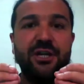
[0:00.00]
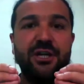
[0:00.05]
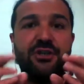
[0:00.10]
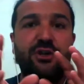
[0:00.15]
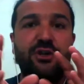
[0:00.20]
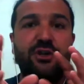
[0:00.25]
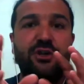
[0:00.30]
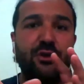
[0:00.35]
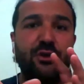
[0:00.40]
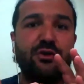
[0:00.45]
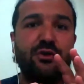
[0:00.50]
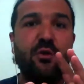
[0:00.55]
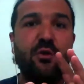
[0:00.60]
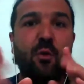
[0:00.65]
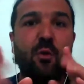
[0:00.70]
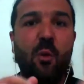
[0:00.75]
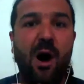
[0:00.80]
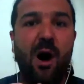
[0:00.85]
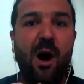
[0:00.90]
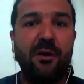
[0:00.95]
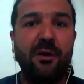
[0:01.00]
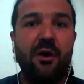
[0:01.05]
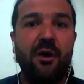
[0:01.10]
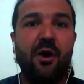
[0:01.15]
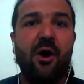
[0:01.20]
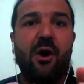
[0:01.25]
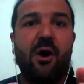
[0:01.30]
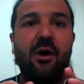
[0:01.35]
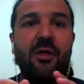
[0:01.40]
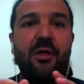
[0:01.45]
just use
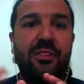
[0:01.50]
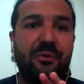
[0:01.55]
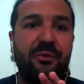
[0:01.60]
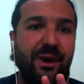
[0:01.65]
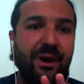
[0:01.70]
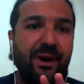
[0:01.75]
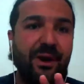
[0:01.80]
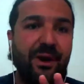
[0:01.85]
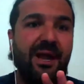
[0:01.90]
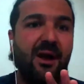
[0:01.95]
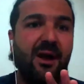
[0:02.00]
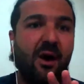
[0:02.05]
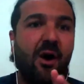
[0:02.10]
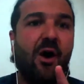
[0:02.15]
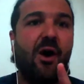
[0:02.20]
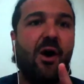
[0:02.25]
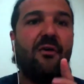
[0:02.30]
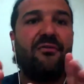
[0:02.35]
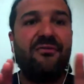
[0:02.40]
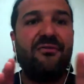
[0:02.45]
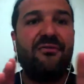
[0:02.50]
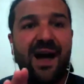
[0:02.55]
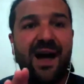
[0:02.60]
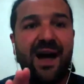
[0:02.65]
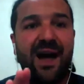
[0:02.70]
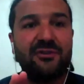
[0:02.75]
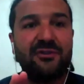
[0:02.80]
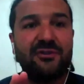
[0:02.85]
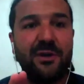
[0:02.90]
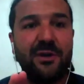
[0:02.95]
1 or 3 or
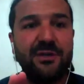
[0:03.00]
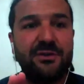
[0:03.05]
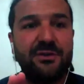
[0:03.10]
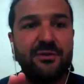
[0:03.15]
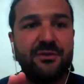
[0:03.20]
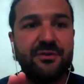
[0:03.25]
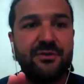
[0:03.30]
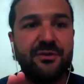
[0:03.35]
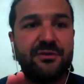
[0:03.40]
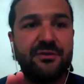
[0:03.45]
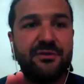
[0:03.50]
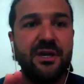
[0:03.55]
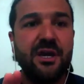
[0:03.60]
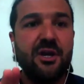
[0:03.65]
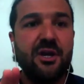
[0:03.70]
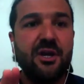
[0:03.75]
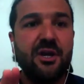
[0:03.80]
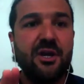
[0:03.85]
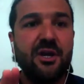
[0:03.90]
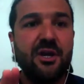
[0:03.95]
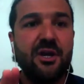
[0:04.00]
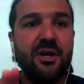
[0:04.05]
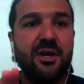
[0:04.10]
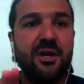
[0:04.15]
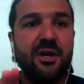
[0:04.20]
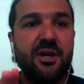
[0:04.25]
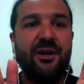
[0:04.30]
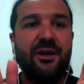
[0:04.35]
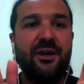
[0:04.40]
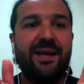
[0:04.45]
5 transducers. So to
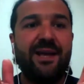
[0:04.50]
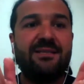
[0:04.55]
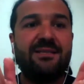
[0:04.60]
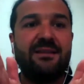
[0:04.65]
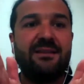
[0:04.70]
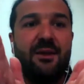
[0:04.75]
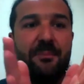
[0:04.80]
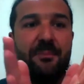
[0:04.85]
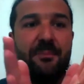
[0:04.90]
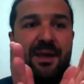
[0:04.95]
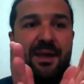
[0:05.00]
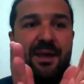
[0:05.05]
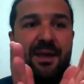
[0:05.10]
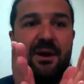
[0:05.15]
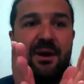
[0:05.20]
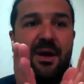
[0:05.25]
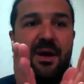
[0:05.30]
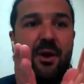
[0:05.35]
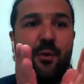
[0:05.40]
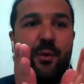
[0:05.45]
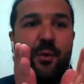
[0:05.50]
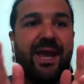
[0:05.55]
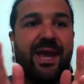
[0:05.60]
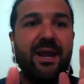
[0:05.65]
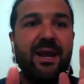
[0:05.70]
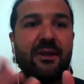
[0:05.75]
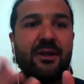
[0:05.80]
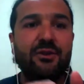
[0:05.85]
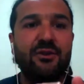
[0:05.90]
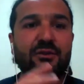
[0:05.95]
generate the beam, we
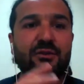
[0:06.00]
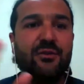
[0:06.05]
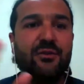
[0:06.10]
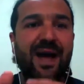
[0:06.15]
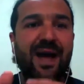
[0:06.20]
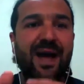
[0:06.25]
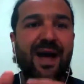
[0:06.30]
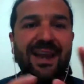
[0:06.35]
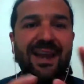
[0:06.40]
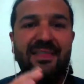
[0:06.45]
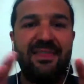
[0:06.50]
cannot do